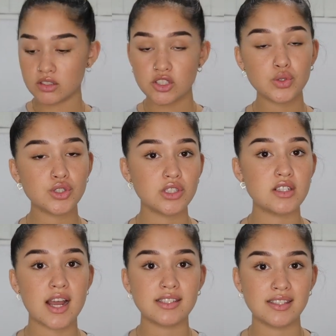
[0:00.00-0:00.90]
Still good,
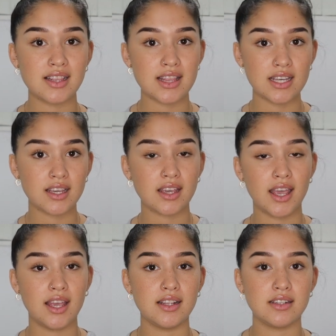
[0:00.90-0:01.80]
nice and thick,
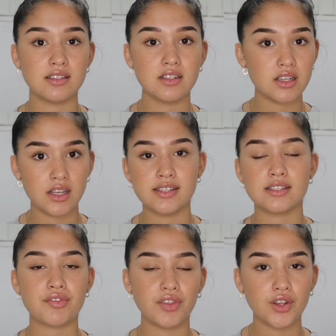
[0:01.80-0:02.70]
and it's
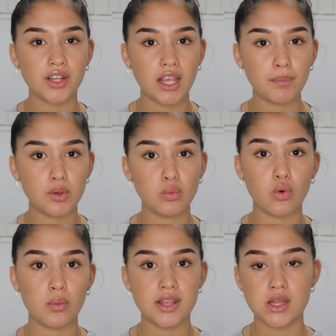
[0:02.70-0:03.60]
definitely going to keep you
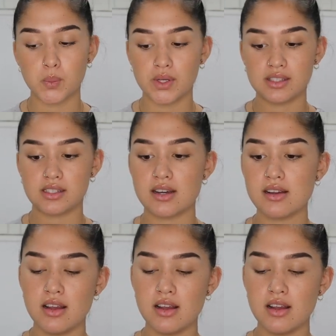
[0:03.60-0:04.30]
warm in the winter.